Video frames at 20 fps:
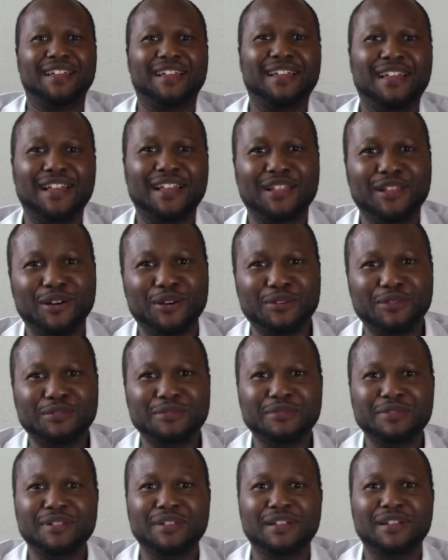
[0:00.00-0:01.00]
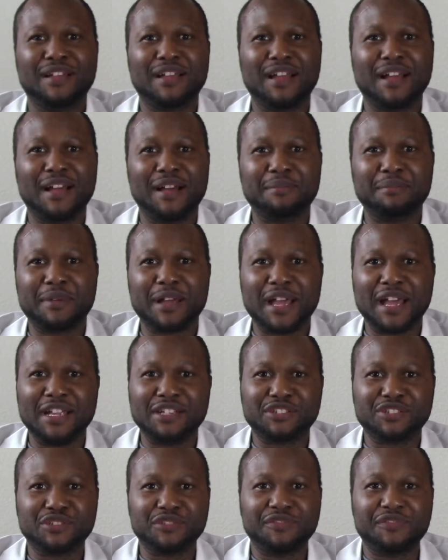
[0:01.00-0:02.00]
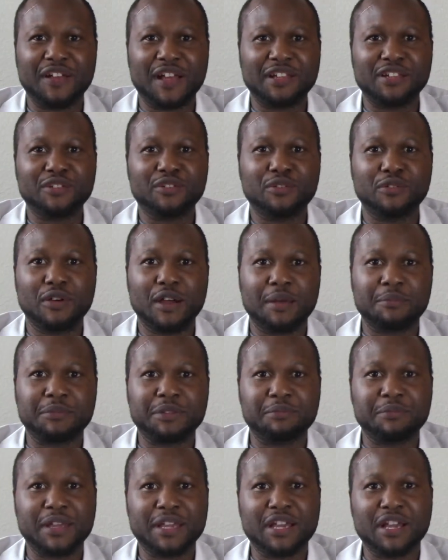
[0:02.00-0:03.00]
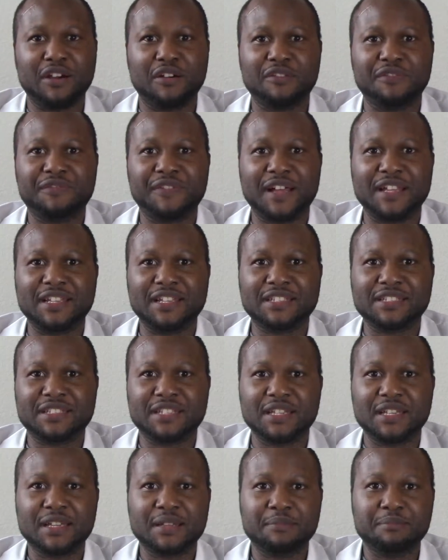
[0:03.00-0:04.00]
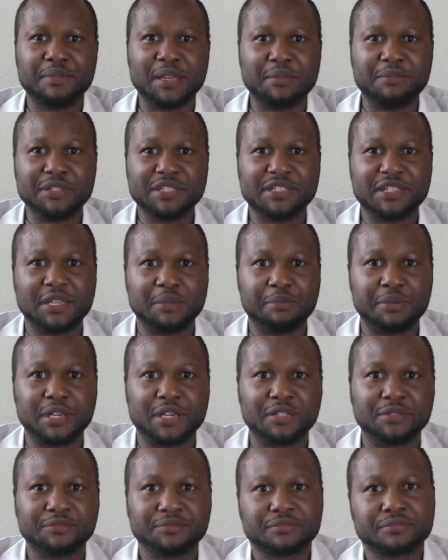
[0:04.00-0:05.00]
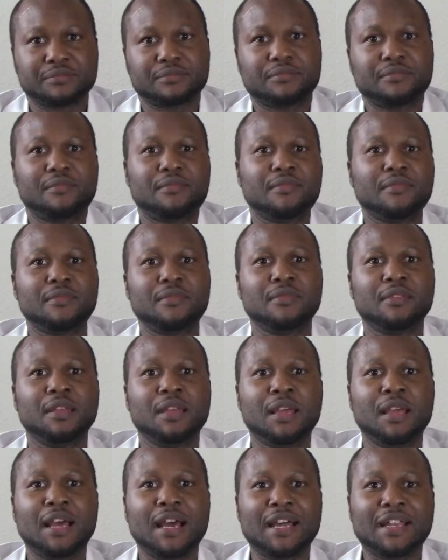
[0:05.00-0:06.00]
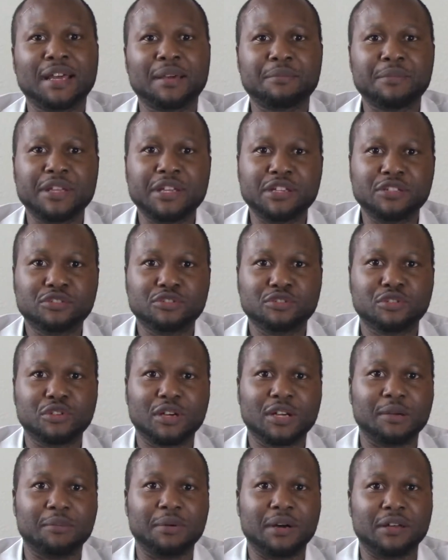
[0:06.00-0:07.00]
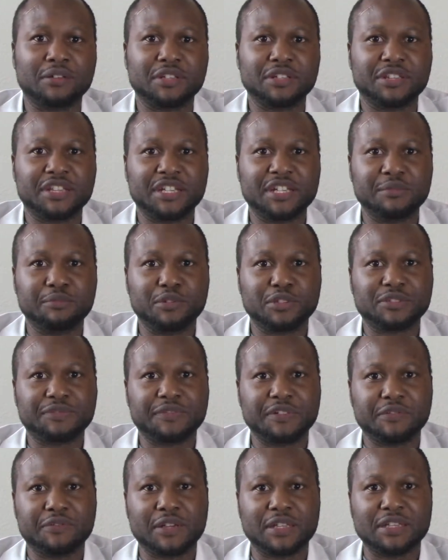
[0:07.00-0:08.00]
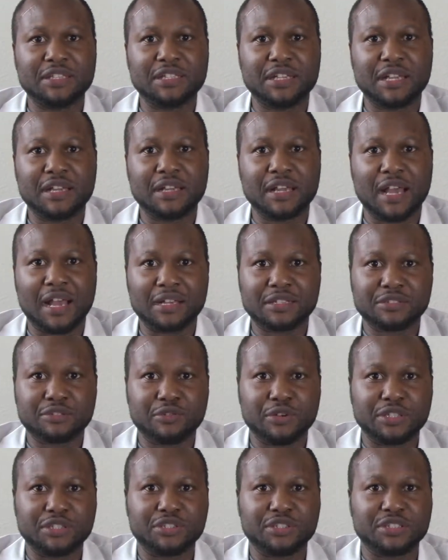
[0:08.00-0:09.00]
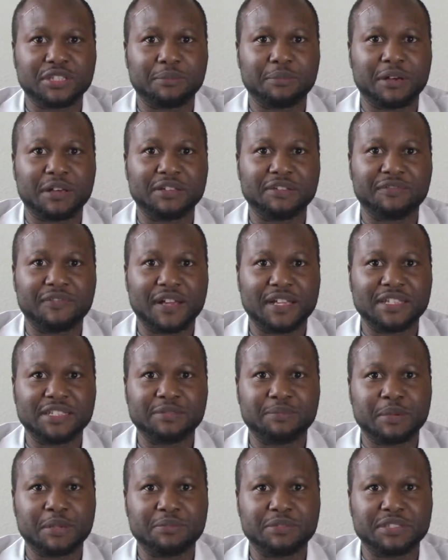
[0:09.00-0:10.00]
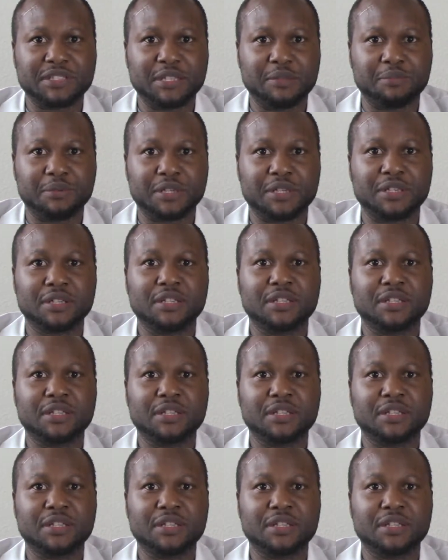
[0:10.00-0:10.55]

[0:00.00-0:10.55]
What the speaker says: Hello, I'm Andrew Faniku. I'm the maker of Faniks Baby Sleeper, and I'm here to talk about the three most frequently asked questions about the Faniks Baby Sleeper.